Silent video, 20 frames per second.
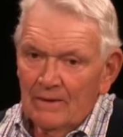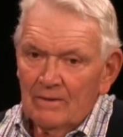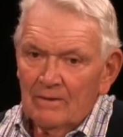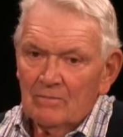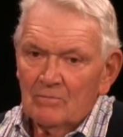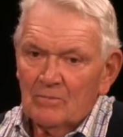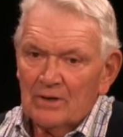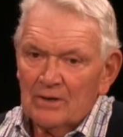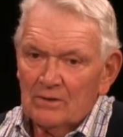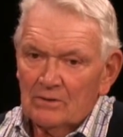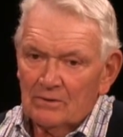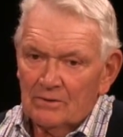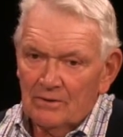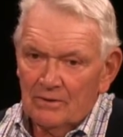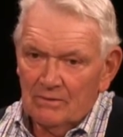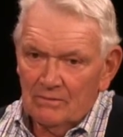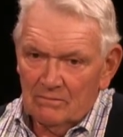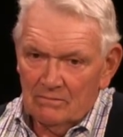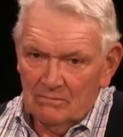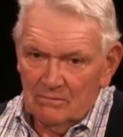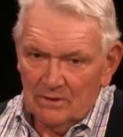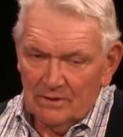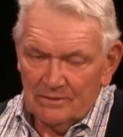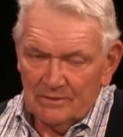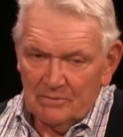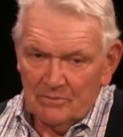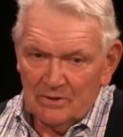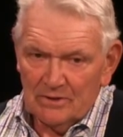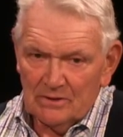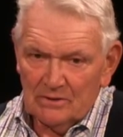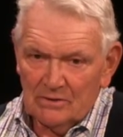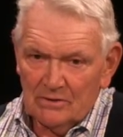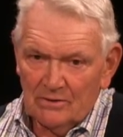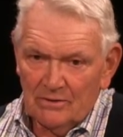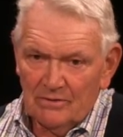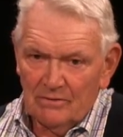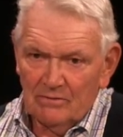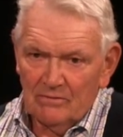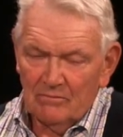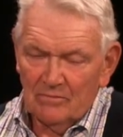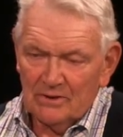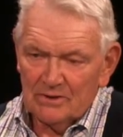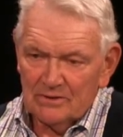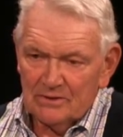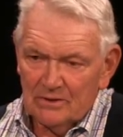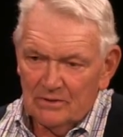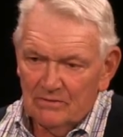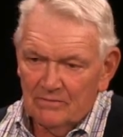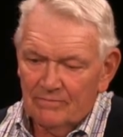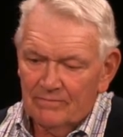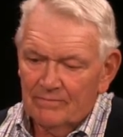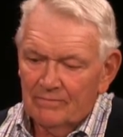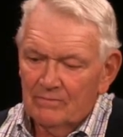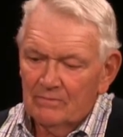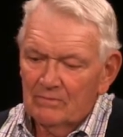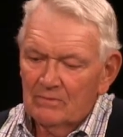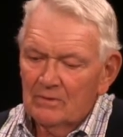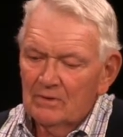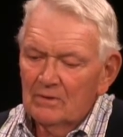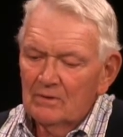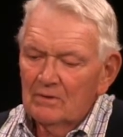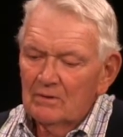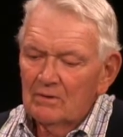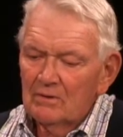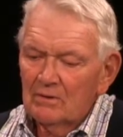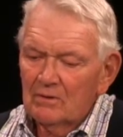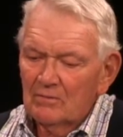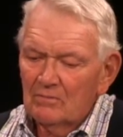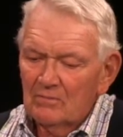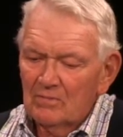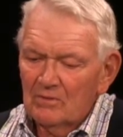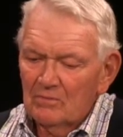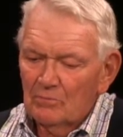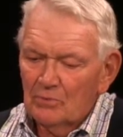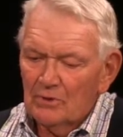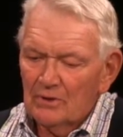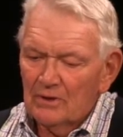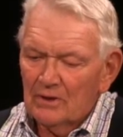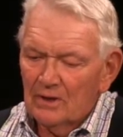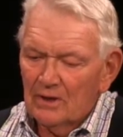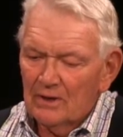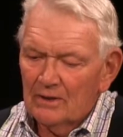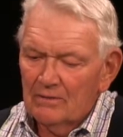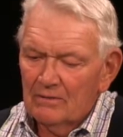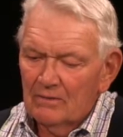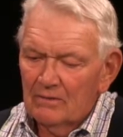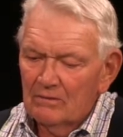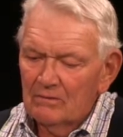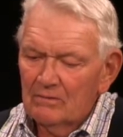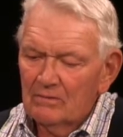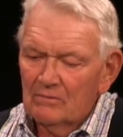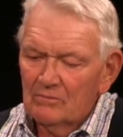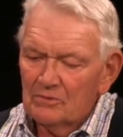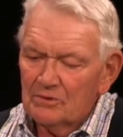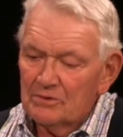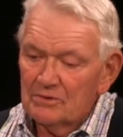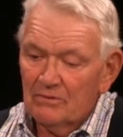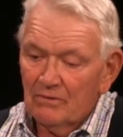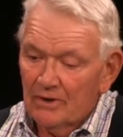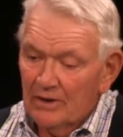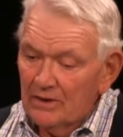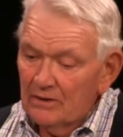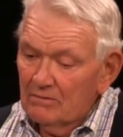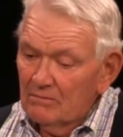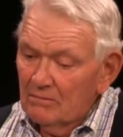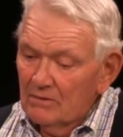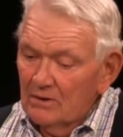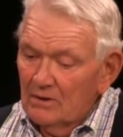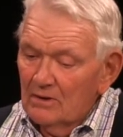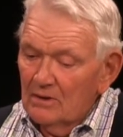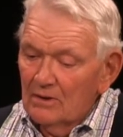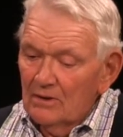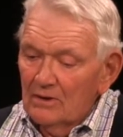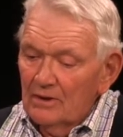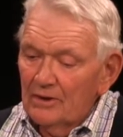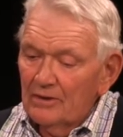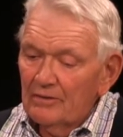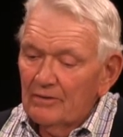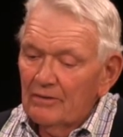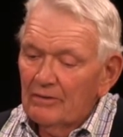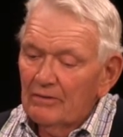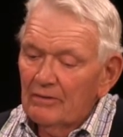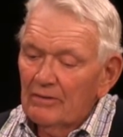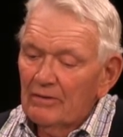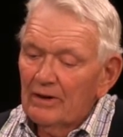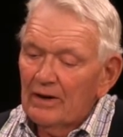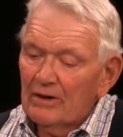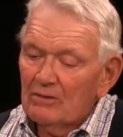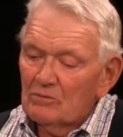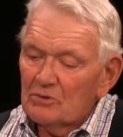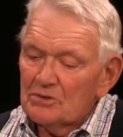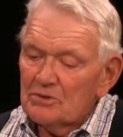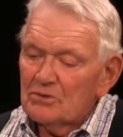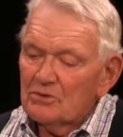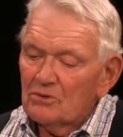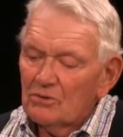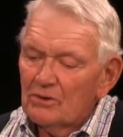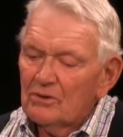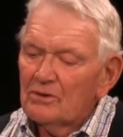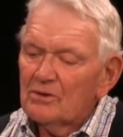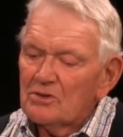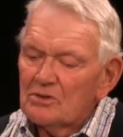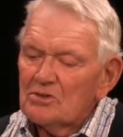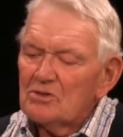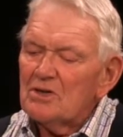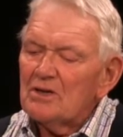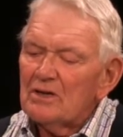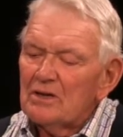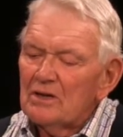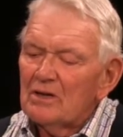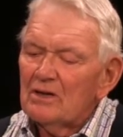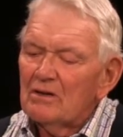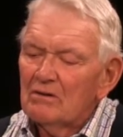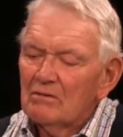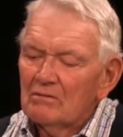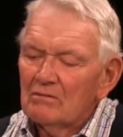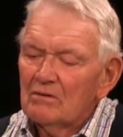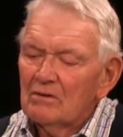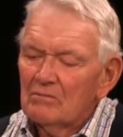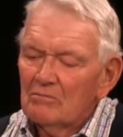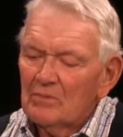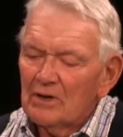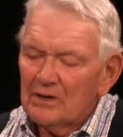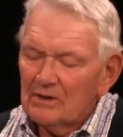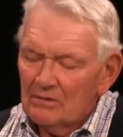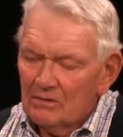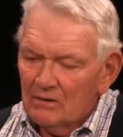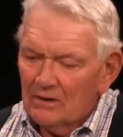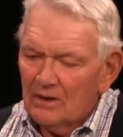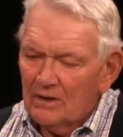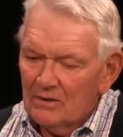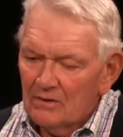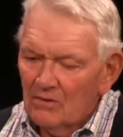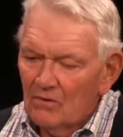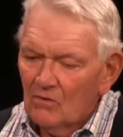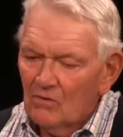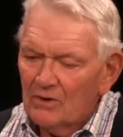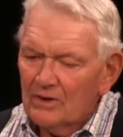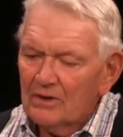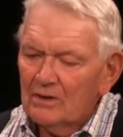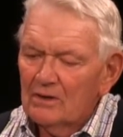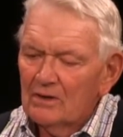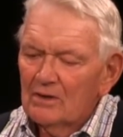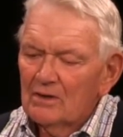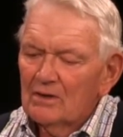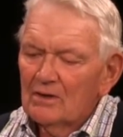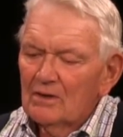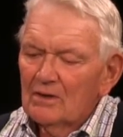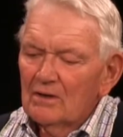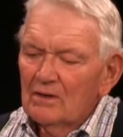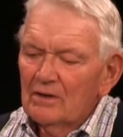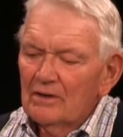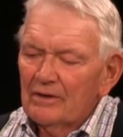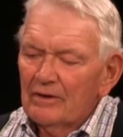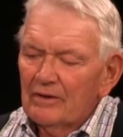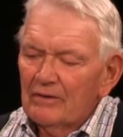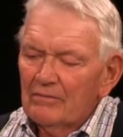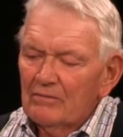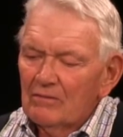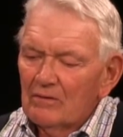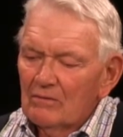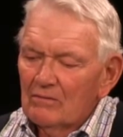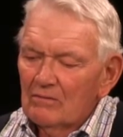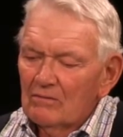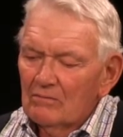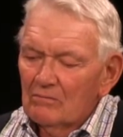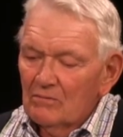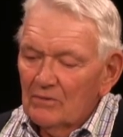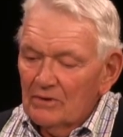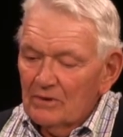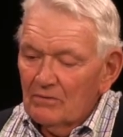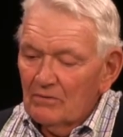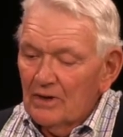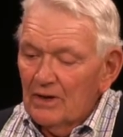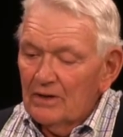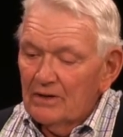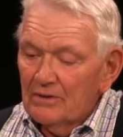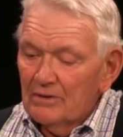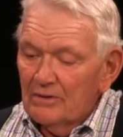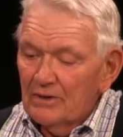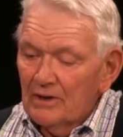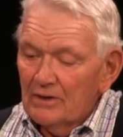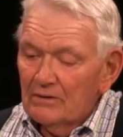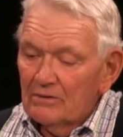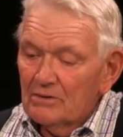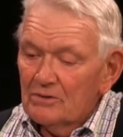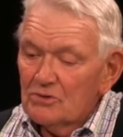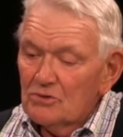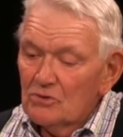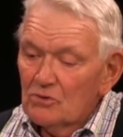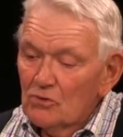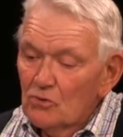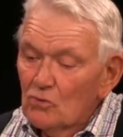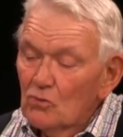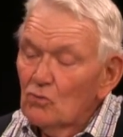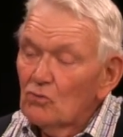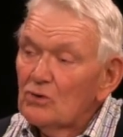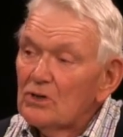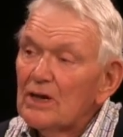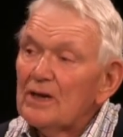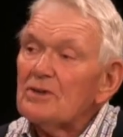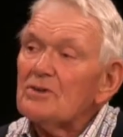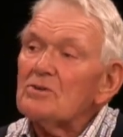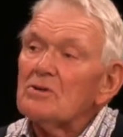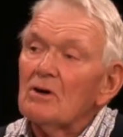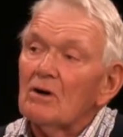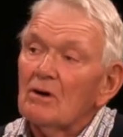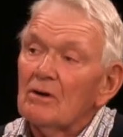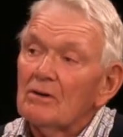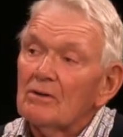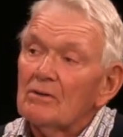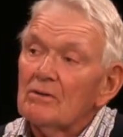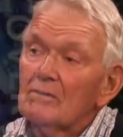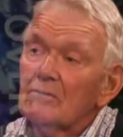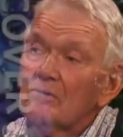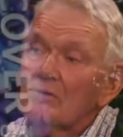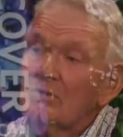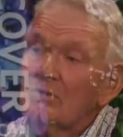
Dr. Michael Durr and myself put it on, and it was great. And that was sort of the seed that Michael got going. And we created then this new test garden, the